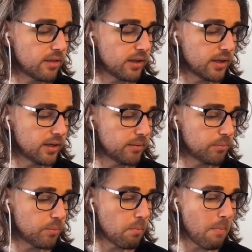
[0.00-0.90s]

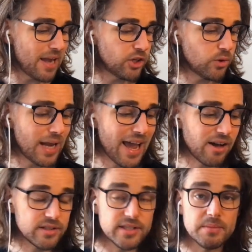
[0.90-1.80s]
the menu
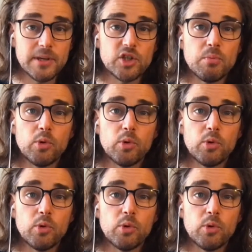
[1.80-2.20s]
layout is much